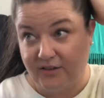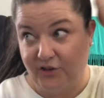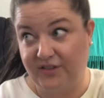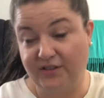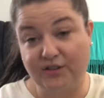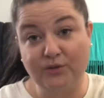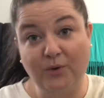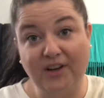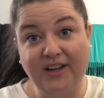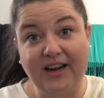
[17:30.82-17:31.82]
You, this is
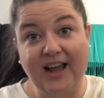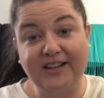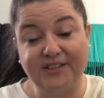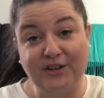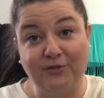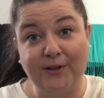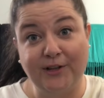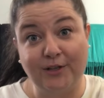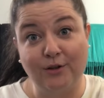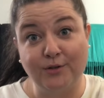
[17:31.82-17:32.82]
where you got to ask your
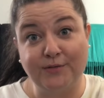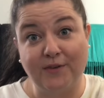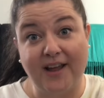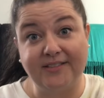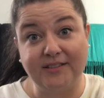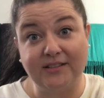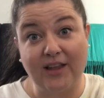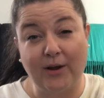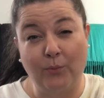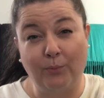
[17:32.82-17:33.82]
really close friends,
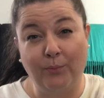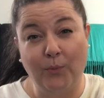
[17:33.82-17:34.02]
like,